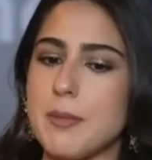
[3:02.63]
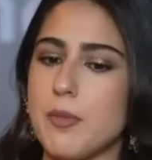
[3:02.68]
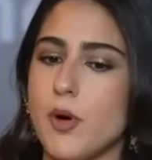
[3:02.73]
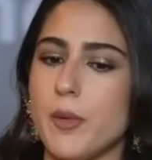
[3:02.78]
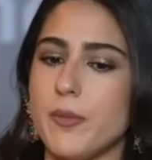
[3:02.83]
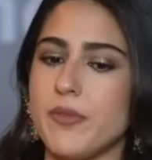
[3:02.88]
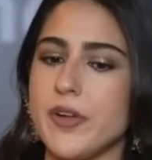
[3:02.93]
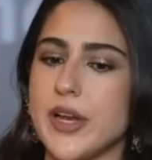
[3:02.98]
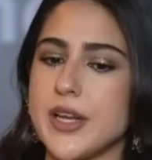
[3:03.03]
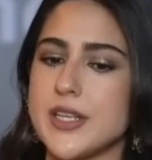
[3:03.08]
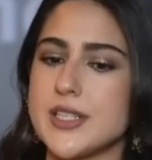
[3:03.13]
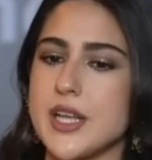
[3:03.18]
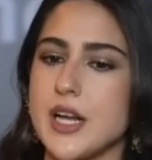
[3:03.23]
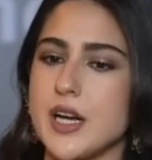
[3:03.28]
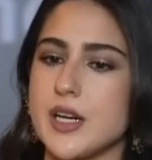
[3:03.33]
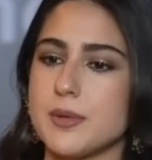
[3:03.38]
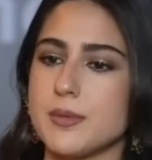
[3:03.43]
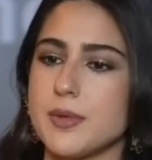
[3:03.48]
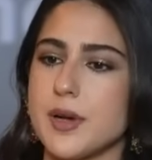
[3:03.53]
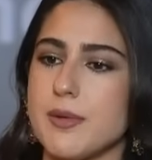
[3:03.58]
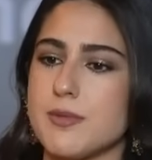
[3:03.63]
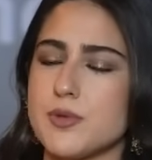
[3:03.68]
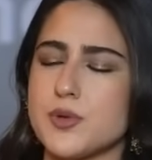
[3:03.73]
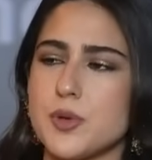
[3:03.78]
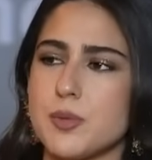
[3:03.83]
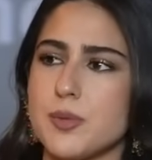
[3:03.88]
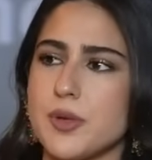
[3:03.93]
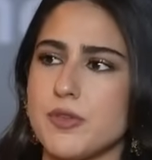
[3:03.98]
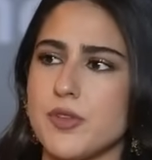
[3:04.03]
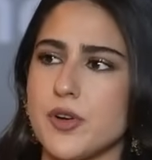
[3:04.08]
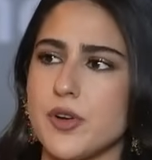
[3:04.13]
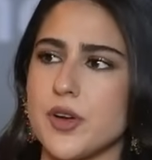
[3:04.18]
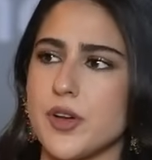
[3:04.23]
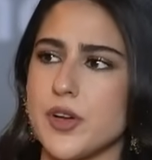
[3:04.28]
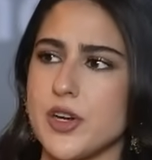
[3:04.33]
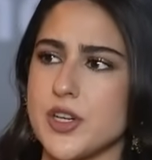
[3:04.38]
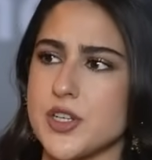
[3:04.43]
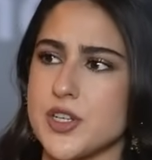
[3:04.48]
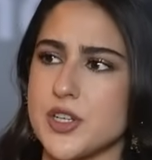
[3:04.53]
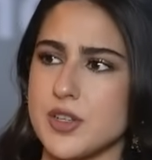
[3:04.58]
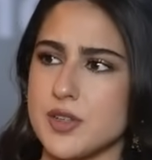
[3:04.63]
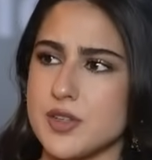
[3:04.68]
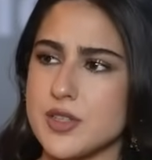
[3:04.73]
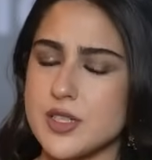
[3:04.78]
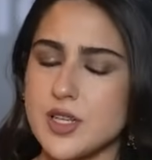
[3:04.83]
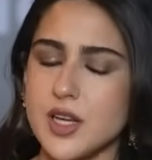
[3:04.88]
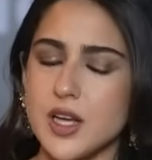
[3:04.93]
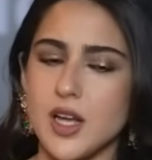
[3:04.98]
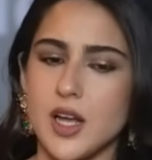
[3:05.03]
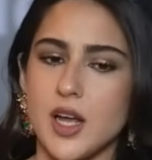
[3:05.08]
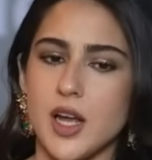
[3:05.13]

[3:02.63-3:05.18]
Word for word: mom very seldom comes with me for narrations,